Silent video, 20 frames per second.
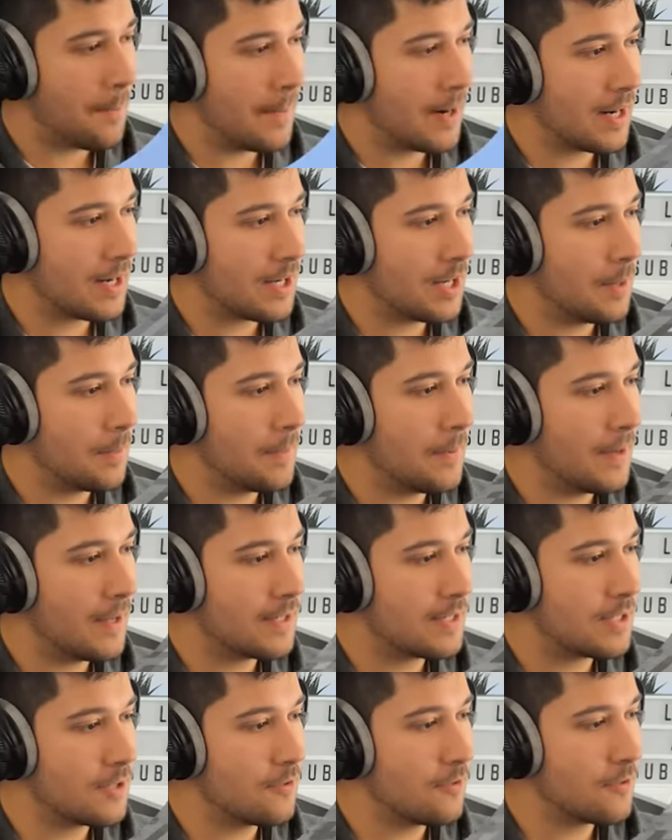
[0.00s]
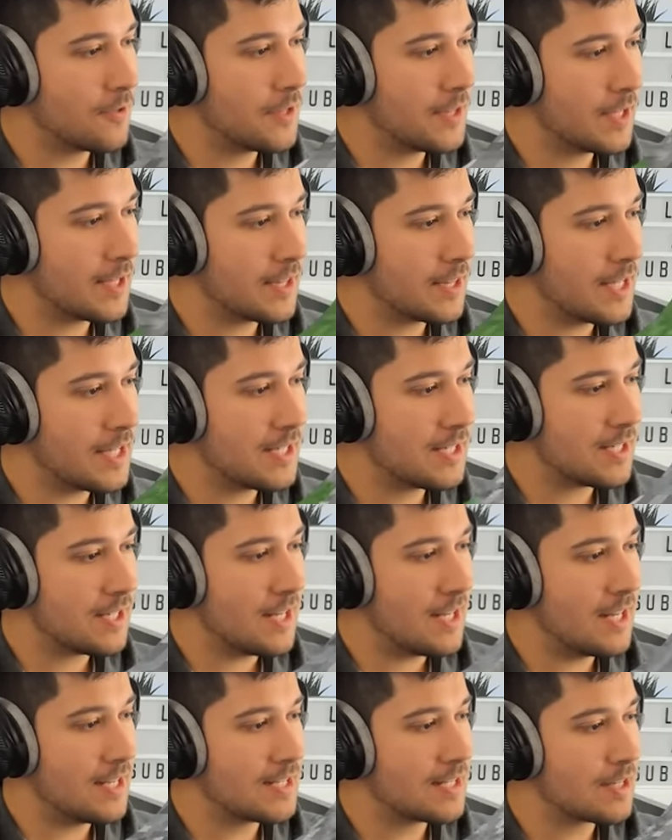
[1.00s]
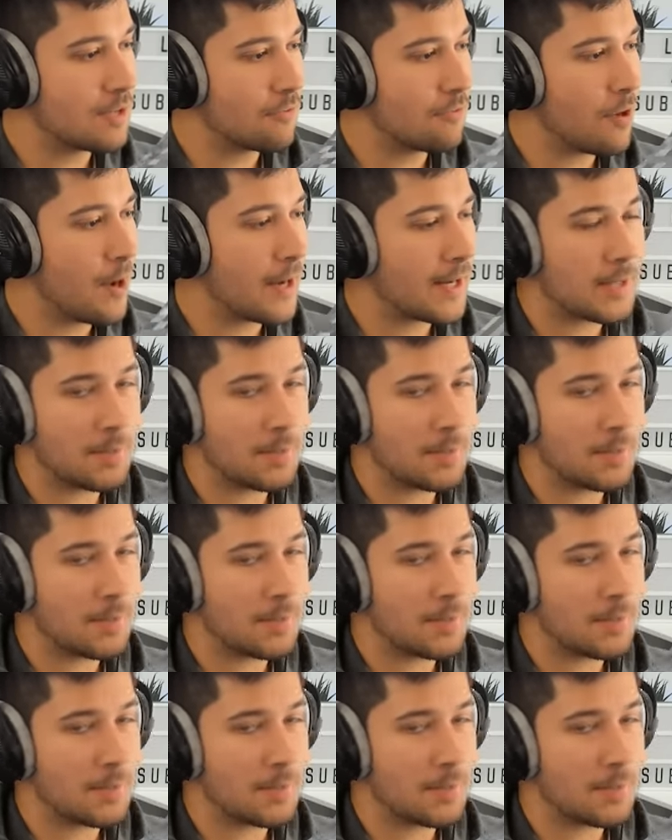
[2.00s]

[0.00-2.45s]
Man Club, I don't think this is the right